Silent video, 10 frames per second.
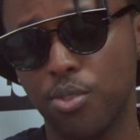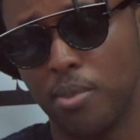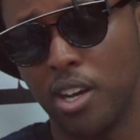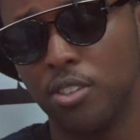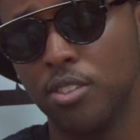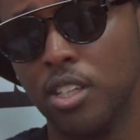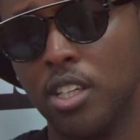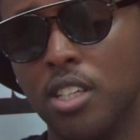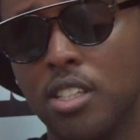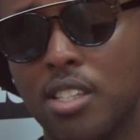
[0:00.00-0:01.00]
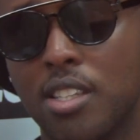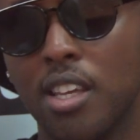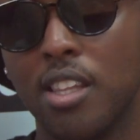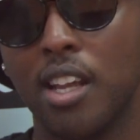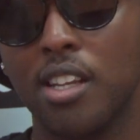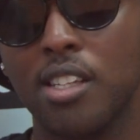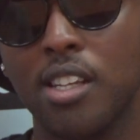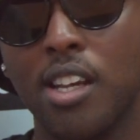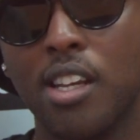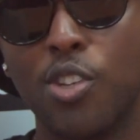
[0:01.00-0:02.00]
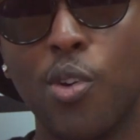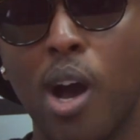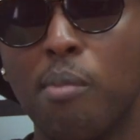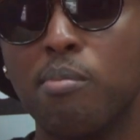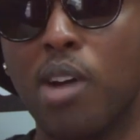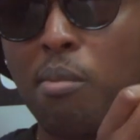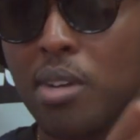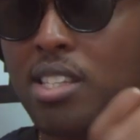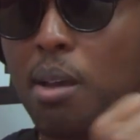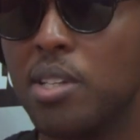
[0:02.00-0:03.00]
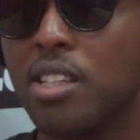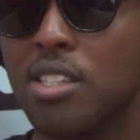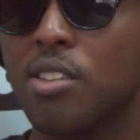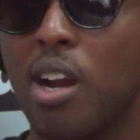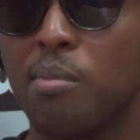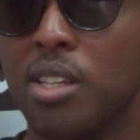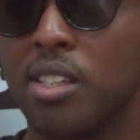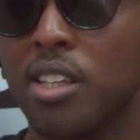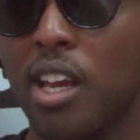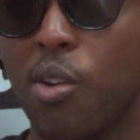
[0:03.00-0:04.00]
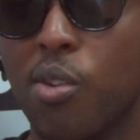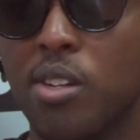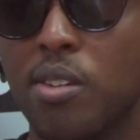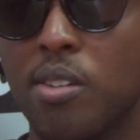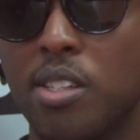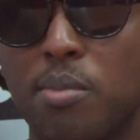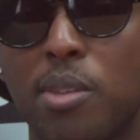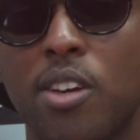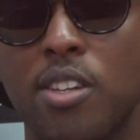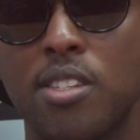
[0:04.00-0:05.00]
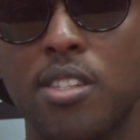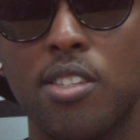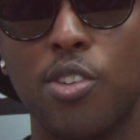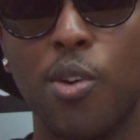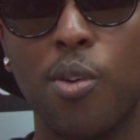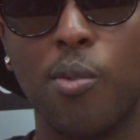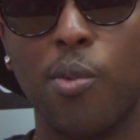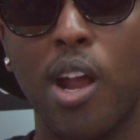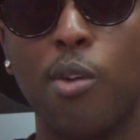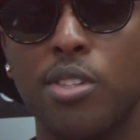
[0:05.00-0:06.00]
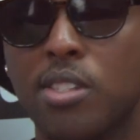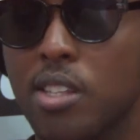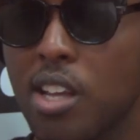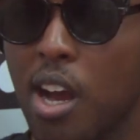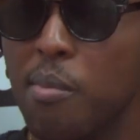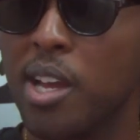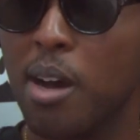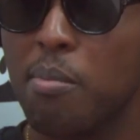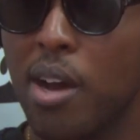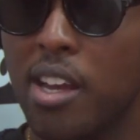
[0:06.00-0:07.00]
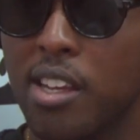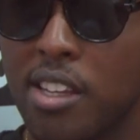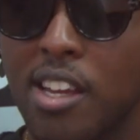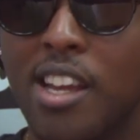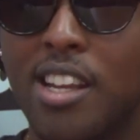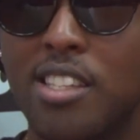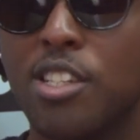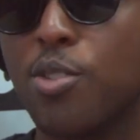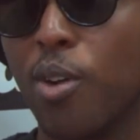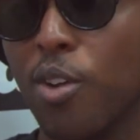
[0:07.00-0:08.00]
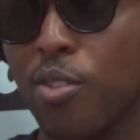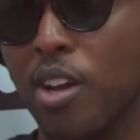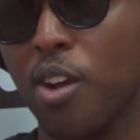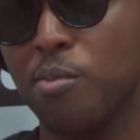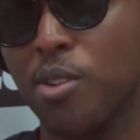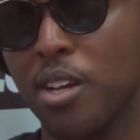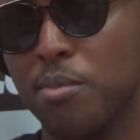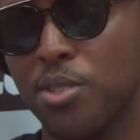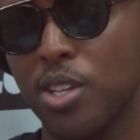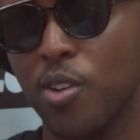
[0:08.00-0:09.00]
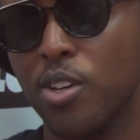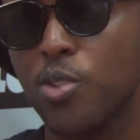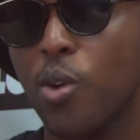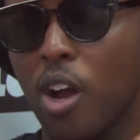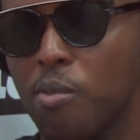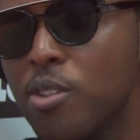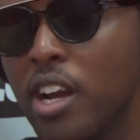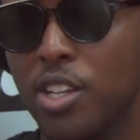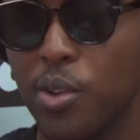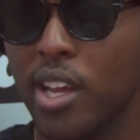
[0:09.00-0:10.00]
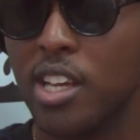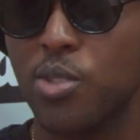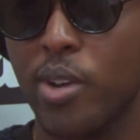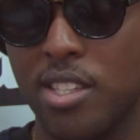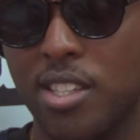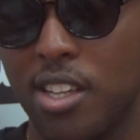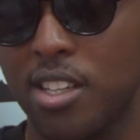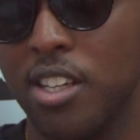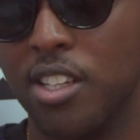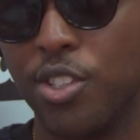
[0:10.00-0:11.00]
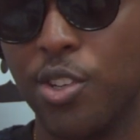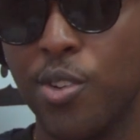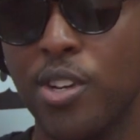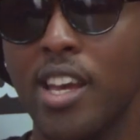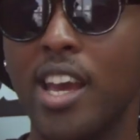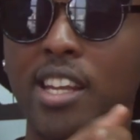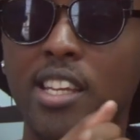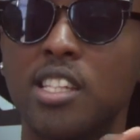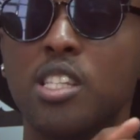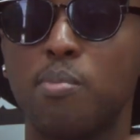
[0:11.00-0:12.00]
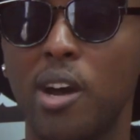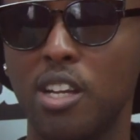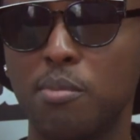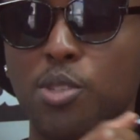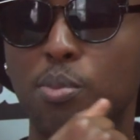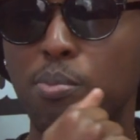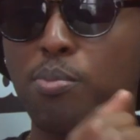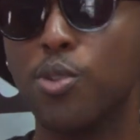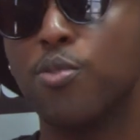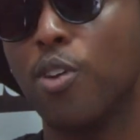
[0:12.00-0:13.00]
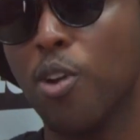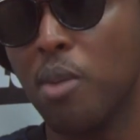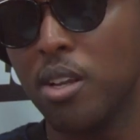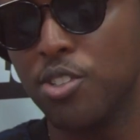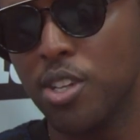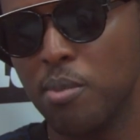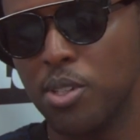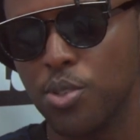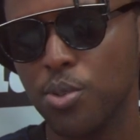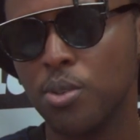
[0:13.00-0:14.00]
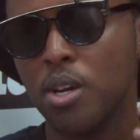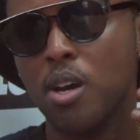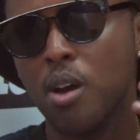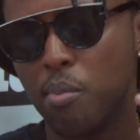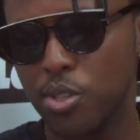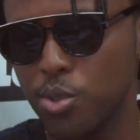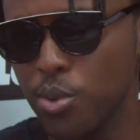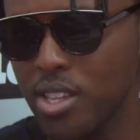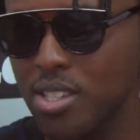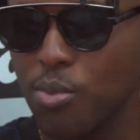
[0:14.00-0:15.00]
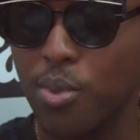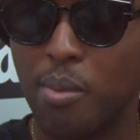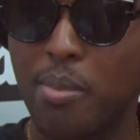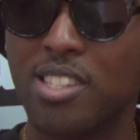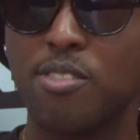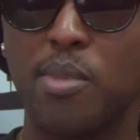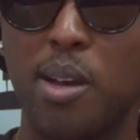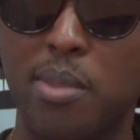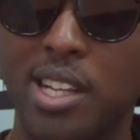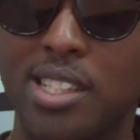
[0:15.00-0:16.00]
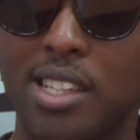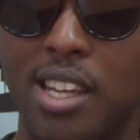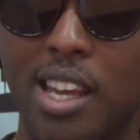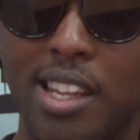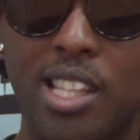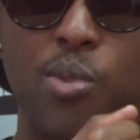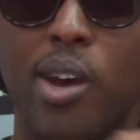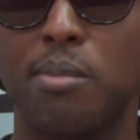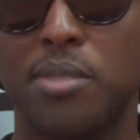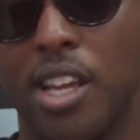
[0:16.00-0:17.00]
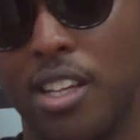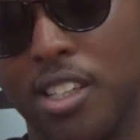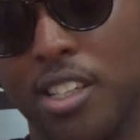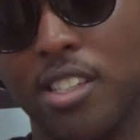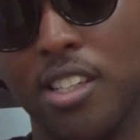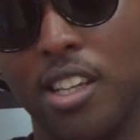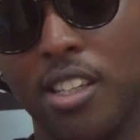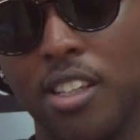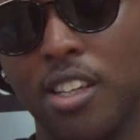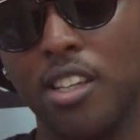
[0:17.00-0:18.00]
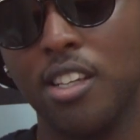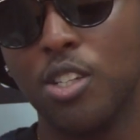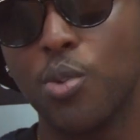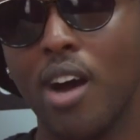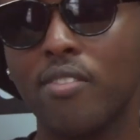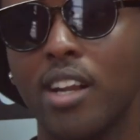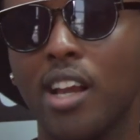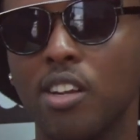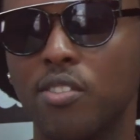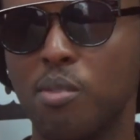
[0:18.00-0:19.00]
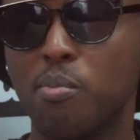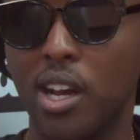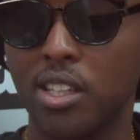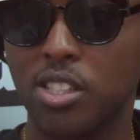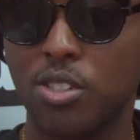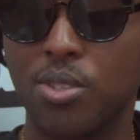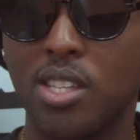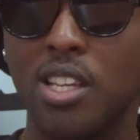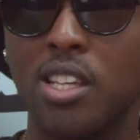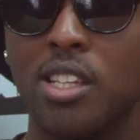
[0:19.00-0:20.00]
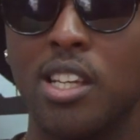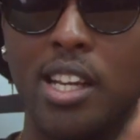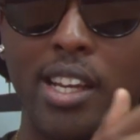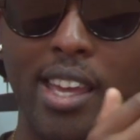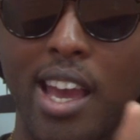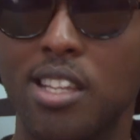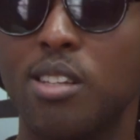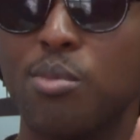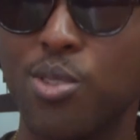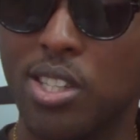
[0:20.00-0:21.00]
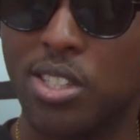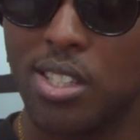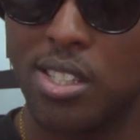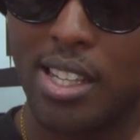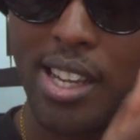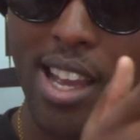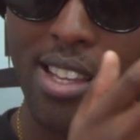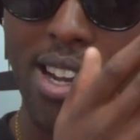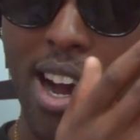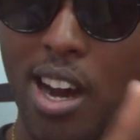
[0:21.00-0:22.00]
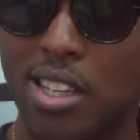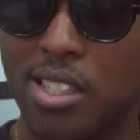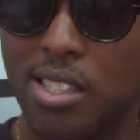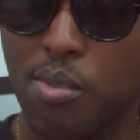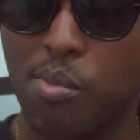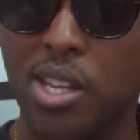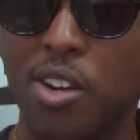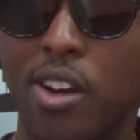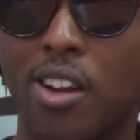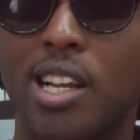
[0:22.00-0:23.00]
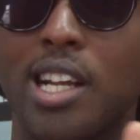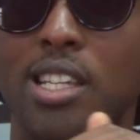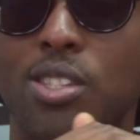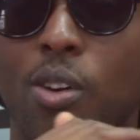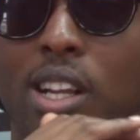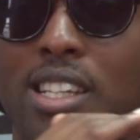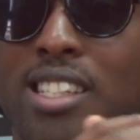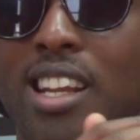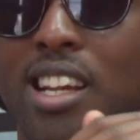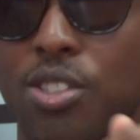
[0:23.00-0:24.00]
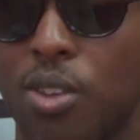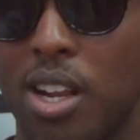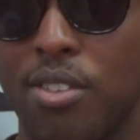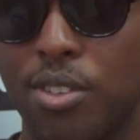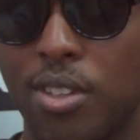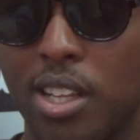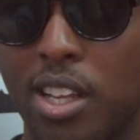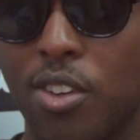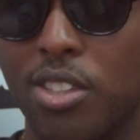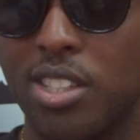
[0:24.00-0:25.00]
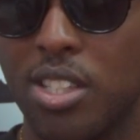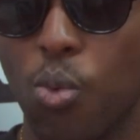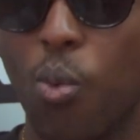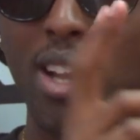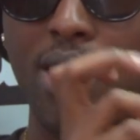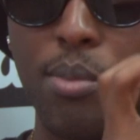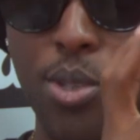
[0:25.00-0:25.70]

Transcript: from now to say that, you know, I'm accepting this Grammy, and it's because, you know, when I was coming up, I listened to a lot of Kagwe Mungai music, or I saw Kagwe Mungai doing X, Y, Z, you know, and he inspired me to follow my dream and to pursue this with the best of my ability, and that's why I'm standing here today. To have that kind of impact, to see Kenyan musicians and Kenyan art being recognized on an international level and not just world